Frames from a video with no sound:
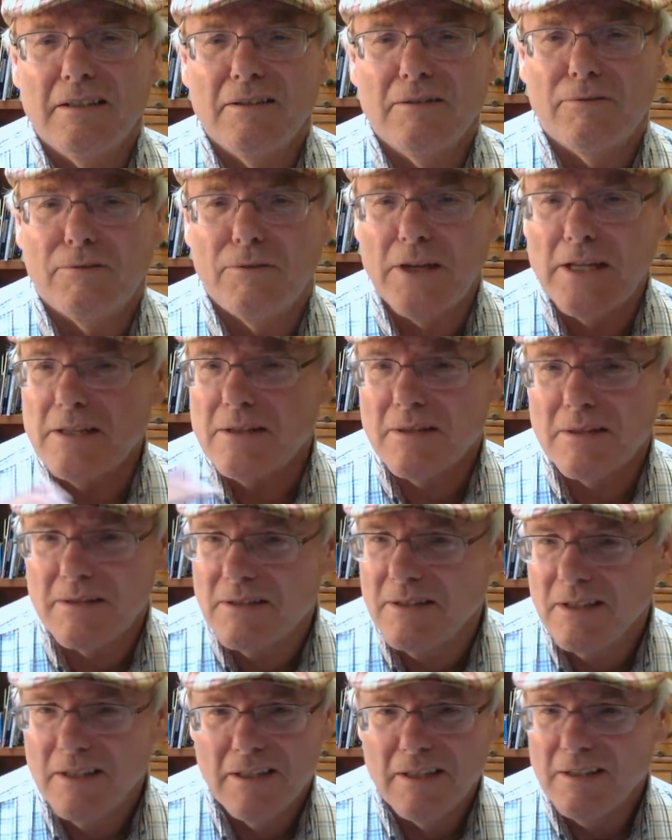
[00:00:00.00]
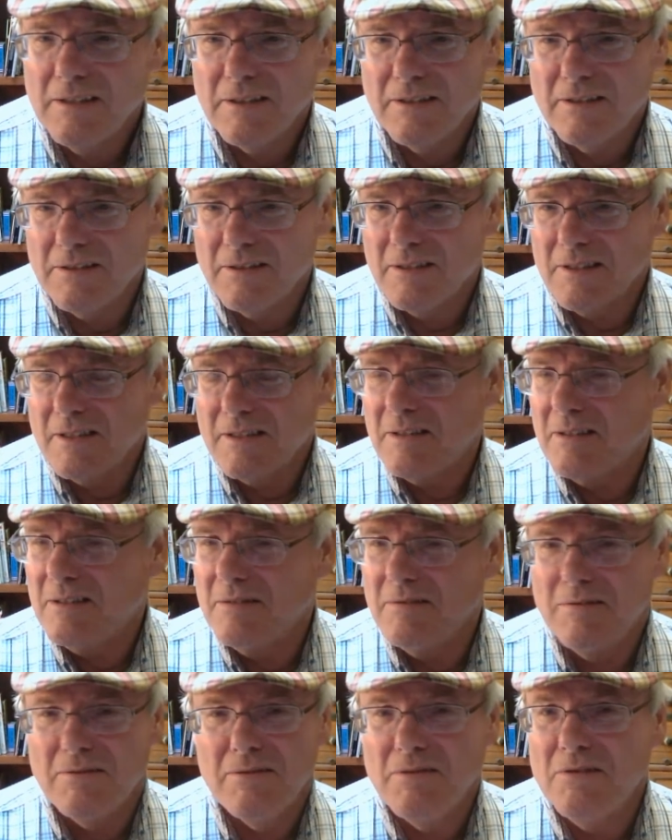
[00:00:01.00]
fate that
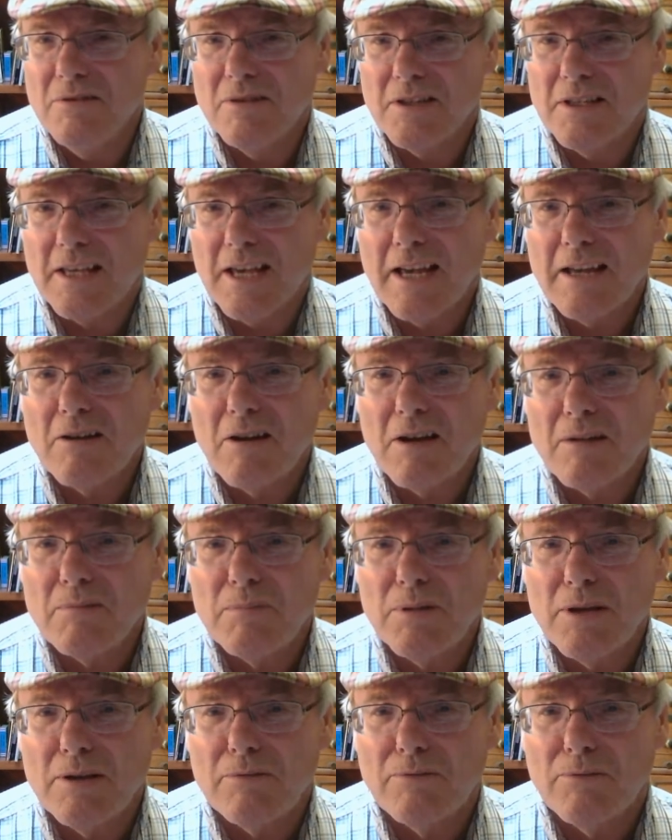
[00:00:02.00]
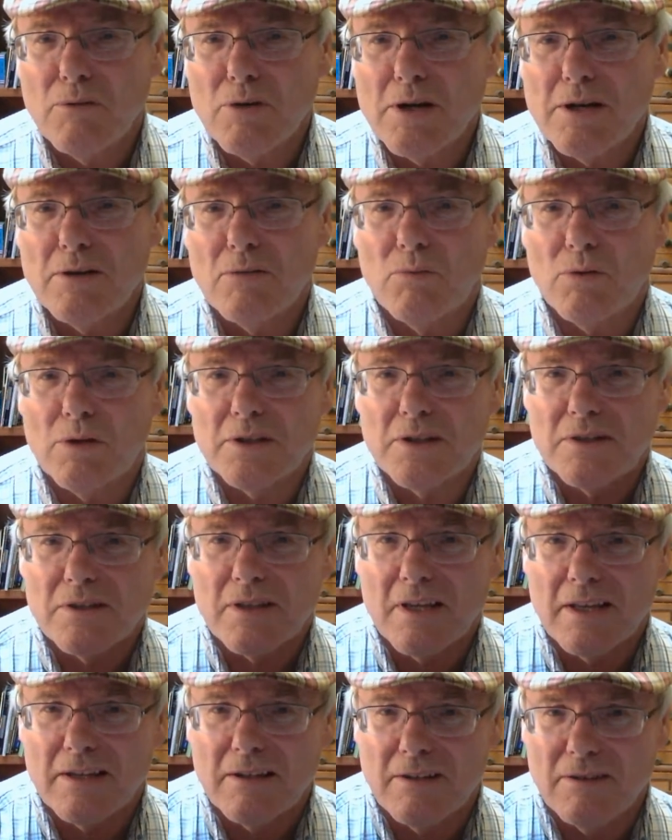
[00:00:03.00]
cannot be avoided. Once
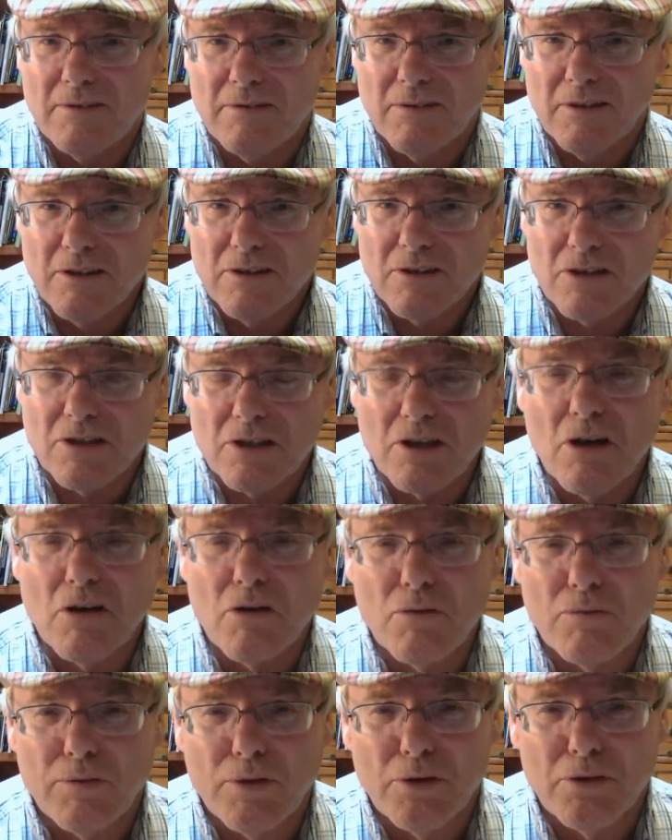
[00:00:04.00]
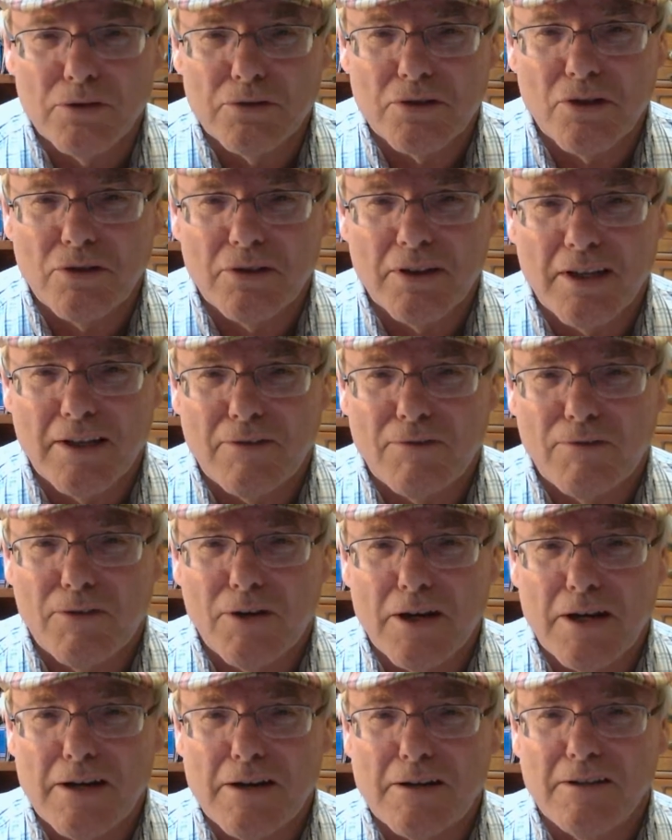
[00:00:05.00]
that snow falls on that
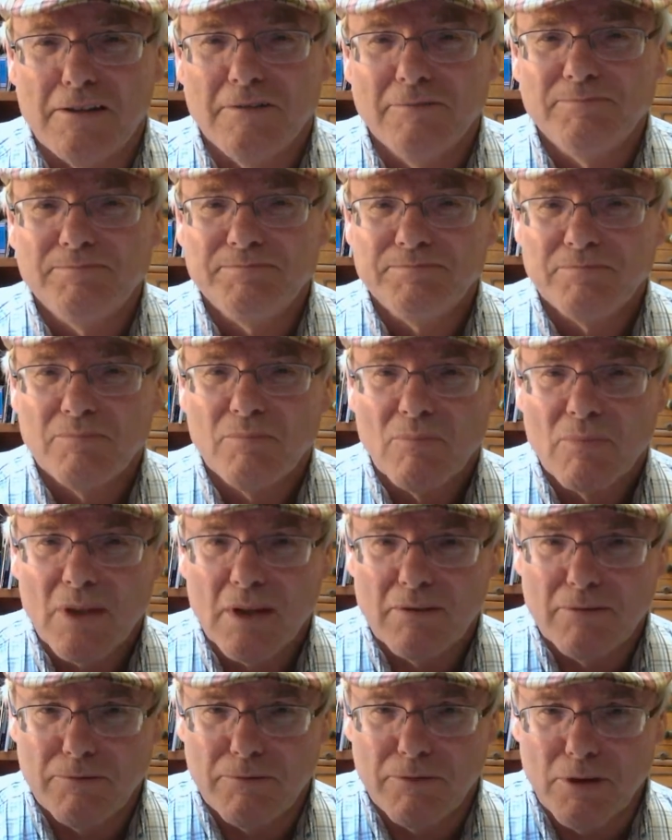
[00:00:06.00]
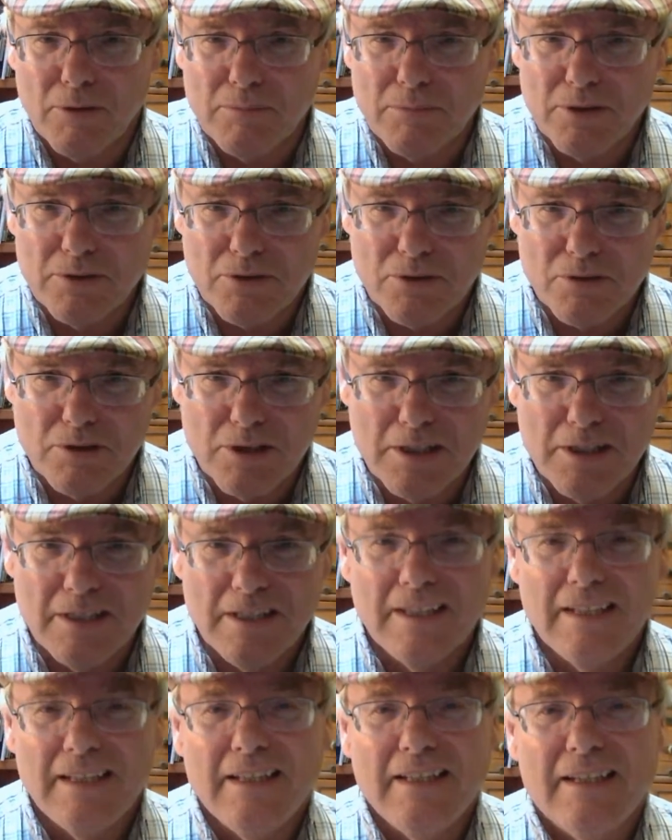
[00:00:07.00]
fire from the tree,
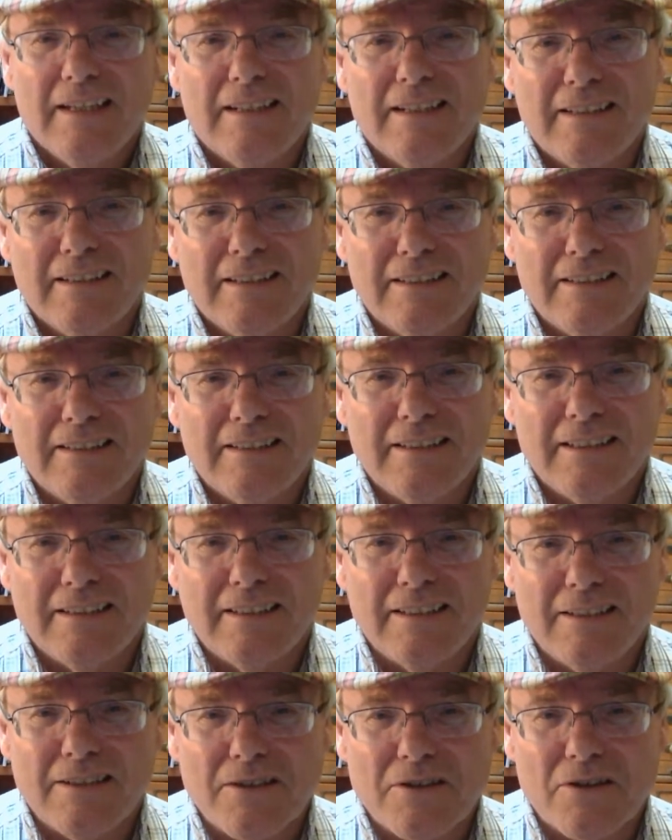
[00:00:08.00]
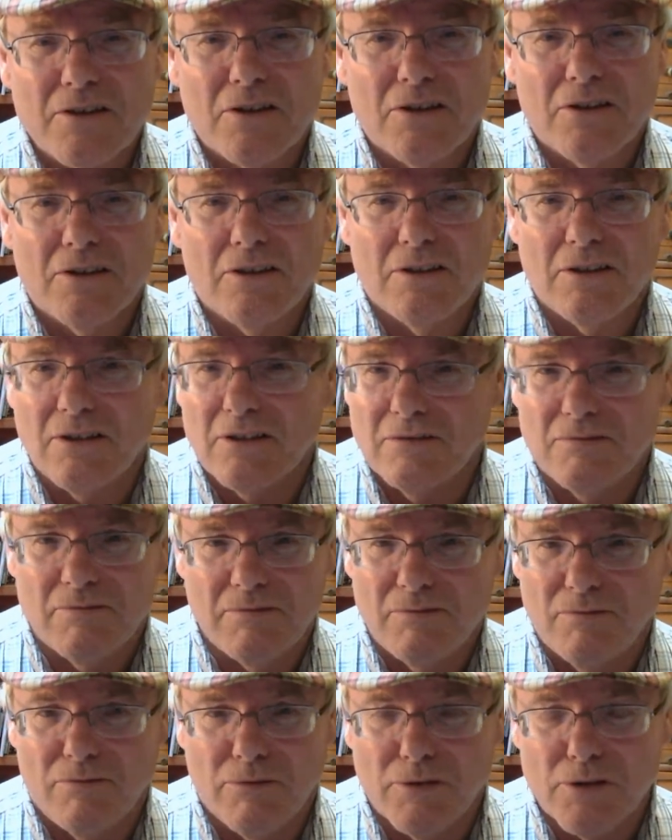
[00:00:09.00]
it is
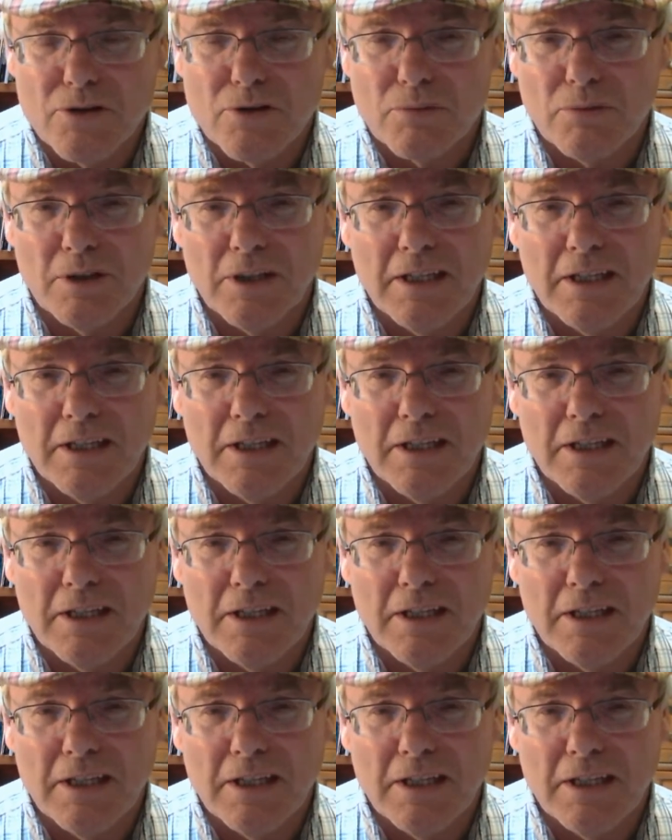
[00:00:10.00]
virtually